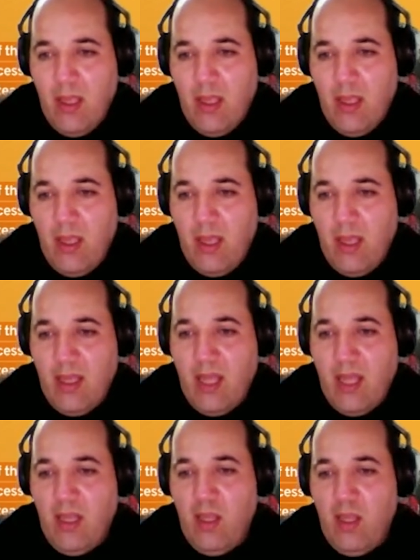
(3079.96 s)
and
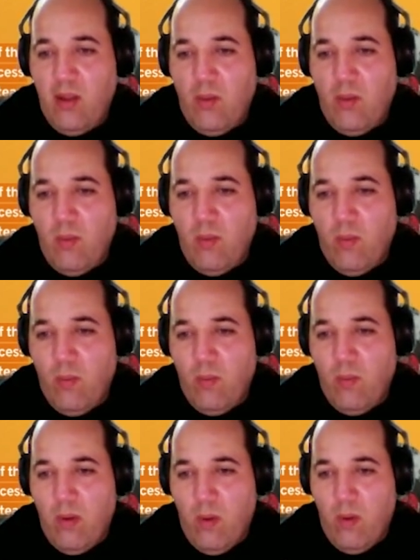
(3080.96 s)
then in
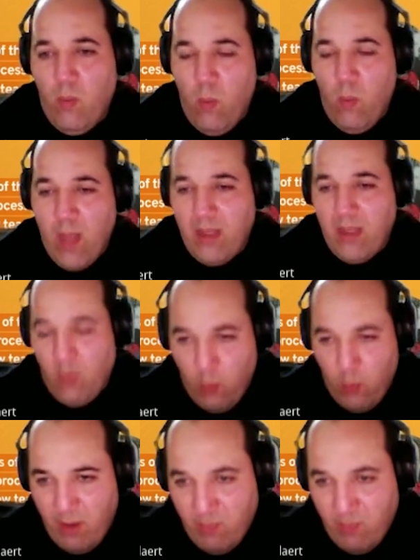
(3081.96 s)
with
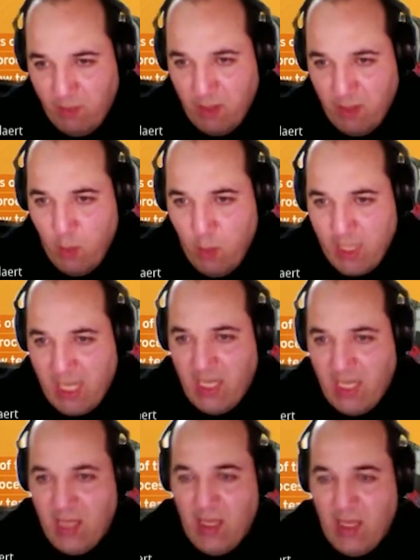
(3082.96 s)
the work they
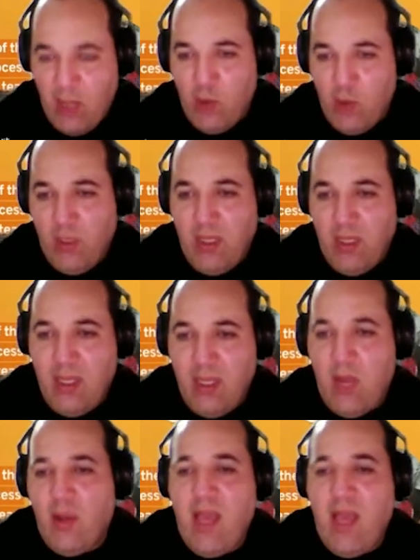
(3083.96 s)
did in June,
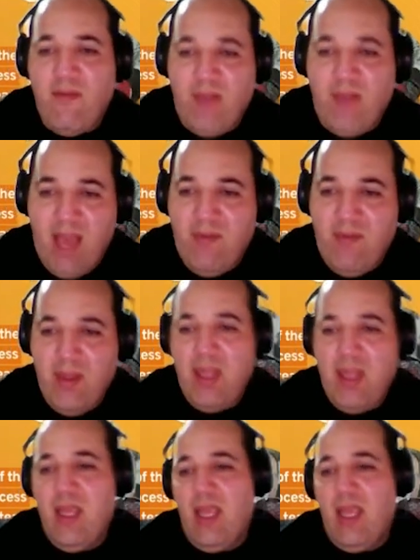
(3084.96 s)
they only have 5,
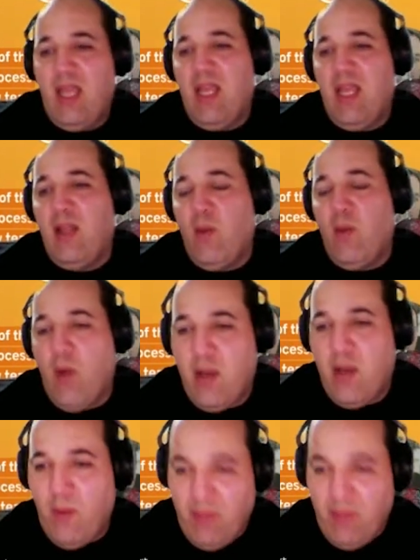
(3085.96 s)
and then the
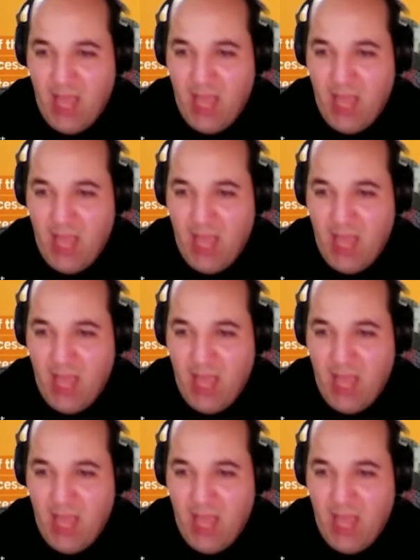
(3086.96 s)
work which they